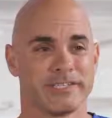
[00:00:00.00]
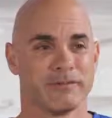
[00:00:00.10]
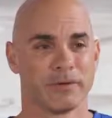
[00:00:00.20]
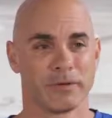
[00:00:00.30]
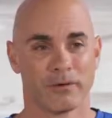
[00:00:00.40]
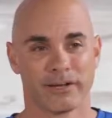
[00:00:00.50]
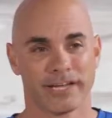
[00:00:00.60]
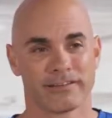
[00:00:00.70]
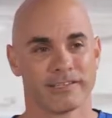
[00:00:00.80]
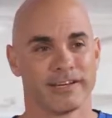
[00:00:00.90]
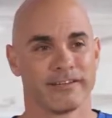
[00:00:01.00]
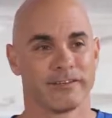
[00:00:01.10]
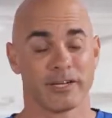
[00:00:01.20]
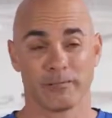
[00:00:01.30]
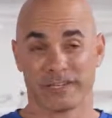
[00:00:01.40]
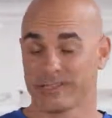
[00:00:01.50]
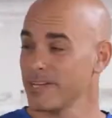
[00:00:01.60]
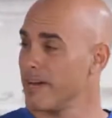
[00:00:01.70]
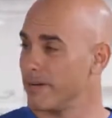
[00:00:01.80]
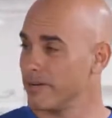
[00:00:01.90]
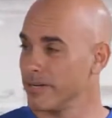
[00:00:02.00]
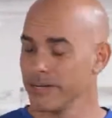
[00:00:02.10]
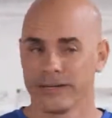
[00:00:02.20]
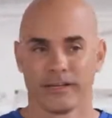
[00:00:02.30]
see when we walk outside and look up in the sky, right?